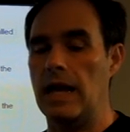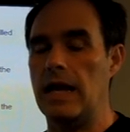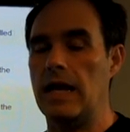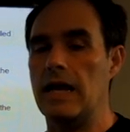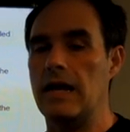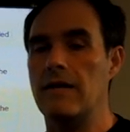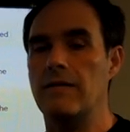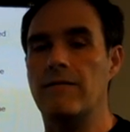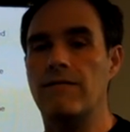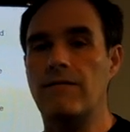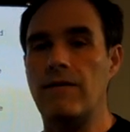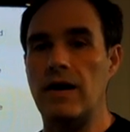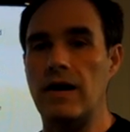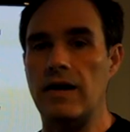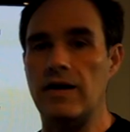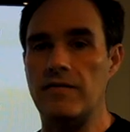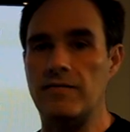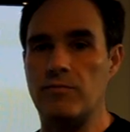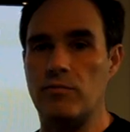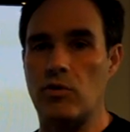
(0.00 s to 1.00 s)
A
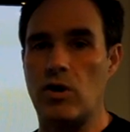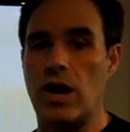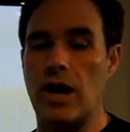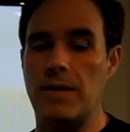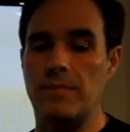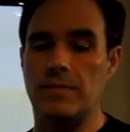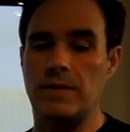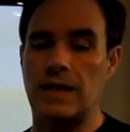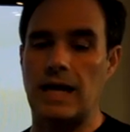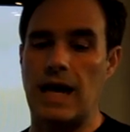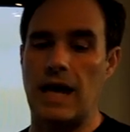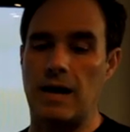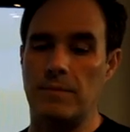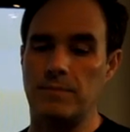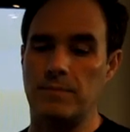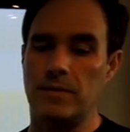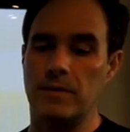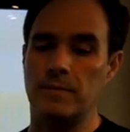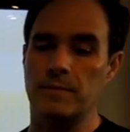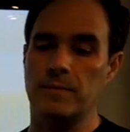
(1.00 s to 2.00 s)
5'
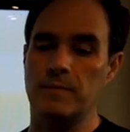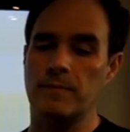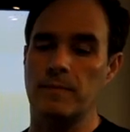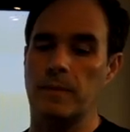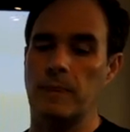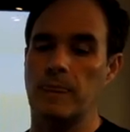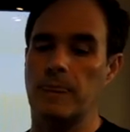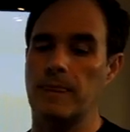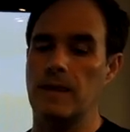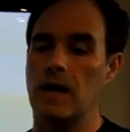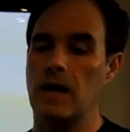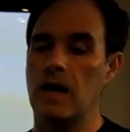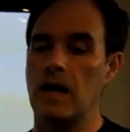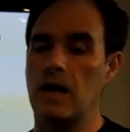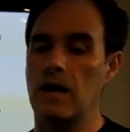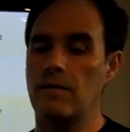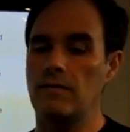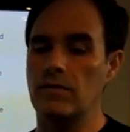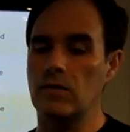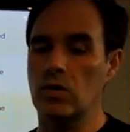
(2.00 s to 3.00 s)
cap
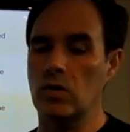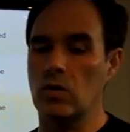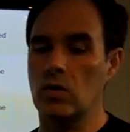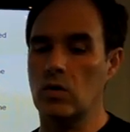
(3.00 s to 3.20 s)
of